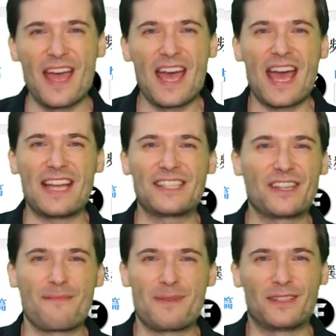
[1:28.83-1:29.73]
and he's
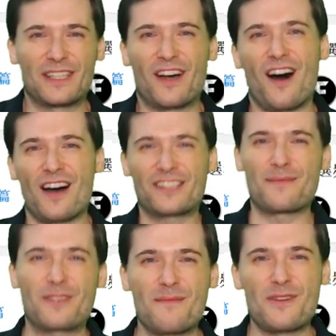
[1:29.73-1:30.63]
gonna build an
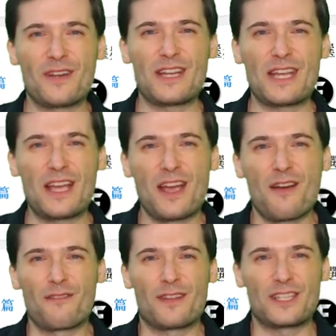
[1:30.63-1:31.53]
awesome community
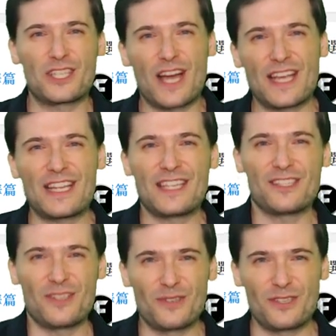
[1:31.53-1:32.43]
for the Chinese
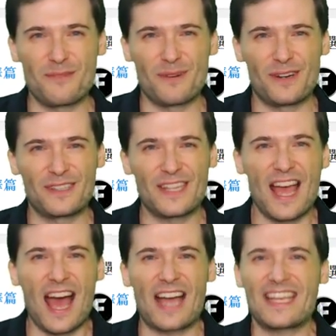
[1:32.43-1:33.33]
YouTubers.
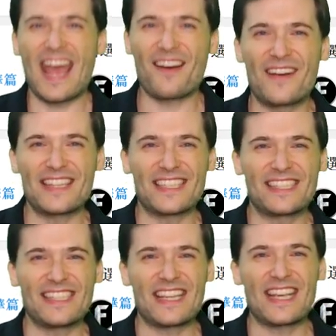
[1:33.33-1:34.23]
I can't wait to
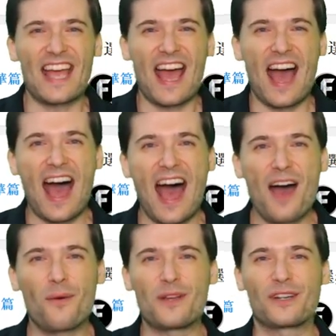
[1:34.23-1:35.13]
see
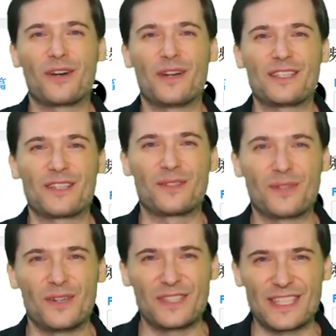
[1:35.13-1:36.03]
how we are going to
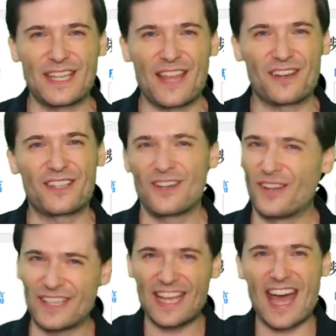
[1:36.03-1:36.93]
grow together.
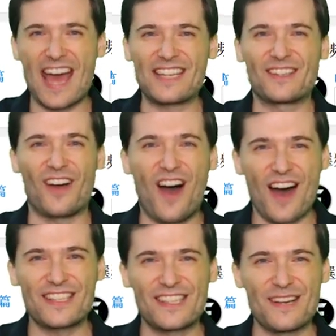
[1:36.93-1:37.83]
Tolacat, you're
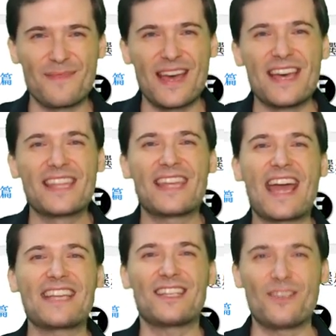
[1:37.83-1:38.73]
awesome.
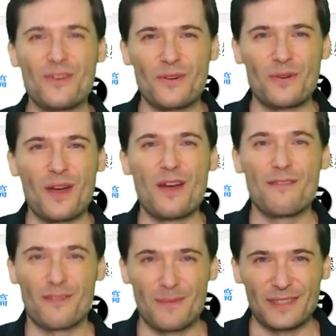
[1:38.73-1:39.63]
Thank you
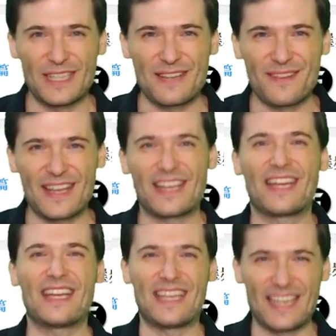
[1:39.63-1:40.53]
for
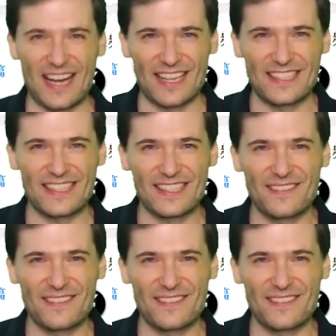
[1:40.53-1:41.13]
believing in us.